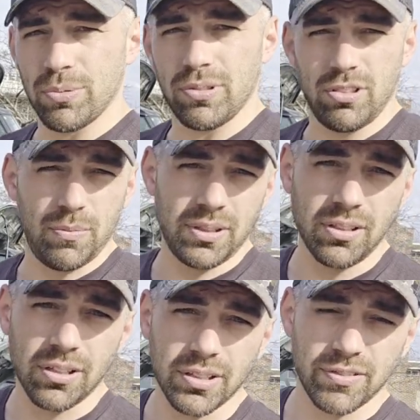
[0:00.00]
was a little bit
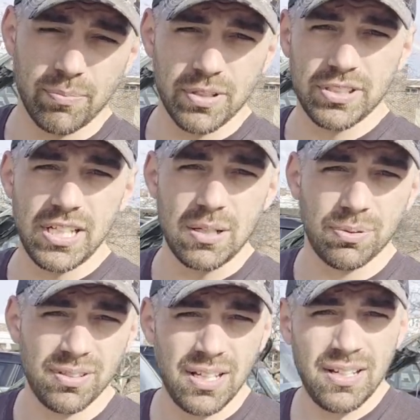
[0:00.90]
darker from the
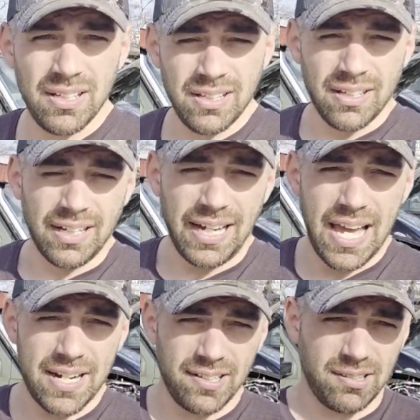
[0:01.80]
Jeeps. And I
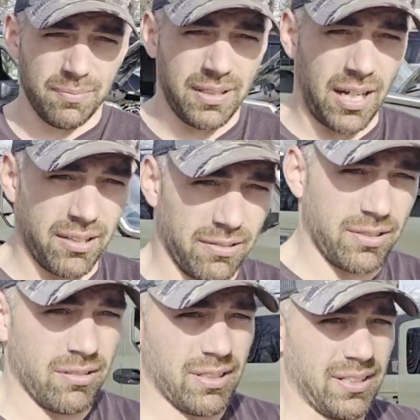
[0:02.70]
added some color
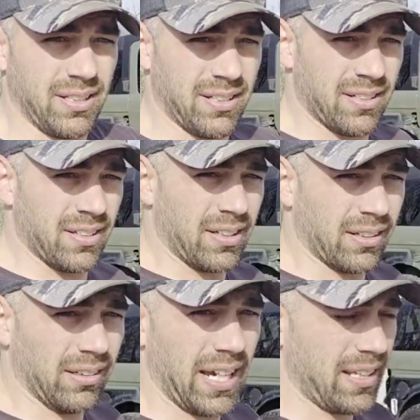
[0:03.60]
to it,
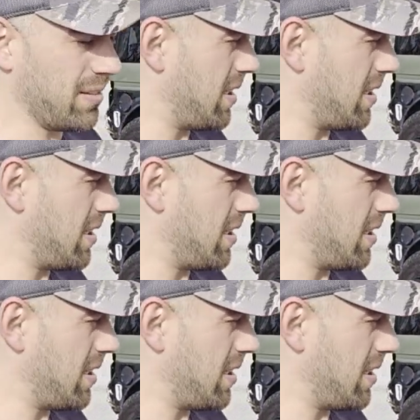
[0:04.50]
lightened it